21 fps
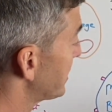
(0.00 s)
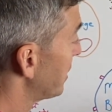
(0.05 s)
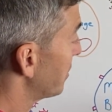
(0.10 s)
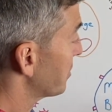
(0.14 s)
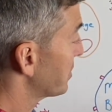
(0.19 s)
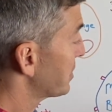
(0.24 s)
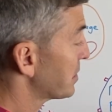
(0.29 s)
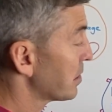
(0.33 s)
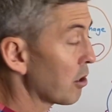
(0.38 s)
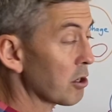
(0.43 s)
cell
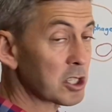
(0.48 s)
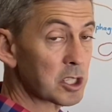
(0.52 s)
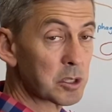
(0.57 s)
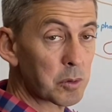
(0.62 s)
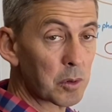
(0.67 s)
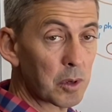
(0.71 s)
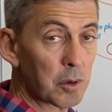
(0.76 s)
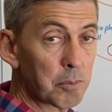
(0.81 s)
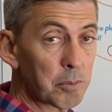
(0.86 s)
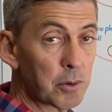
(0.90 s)

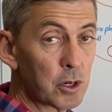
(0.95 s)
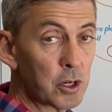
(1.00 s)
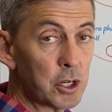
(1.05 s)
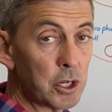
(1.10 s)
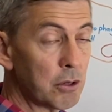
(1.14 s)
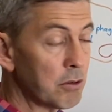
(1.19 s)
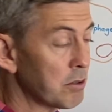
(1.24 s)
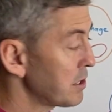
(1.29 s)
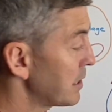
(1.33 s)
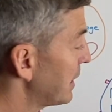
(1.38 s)
starts
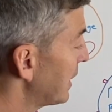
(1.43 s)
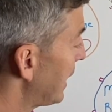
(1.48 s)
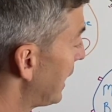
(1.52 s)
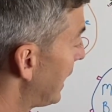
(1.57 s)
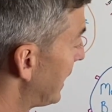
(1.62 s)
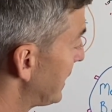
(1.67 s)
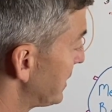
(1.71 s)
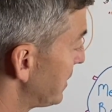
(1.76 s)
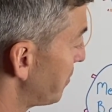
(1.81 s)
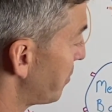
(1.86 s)
producing
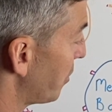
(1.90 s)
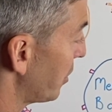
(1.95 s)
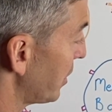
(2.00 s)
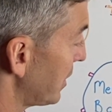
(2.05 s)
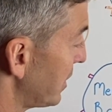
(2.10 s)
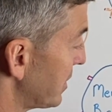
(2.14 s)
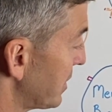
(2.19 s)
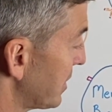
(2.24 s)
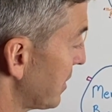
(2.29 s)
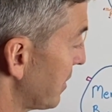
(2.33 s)

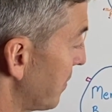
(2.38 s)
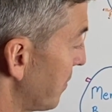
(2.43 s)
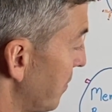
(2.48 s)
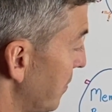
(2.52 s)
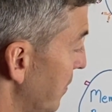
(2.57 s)
antibodies,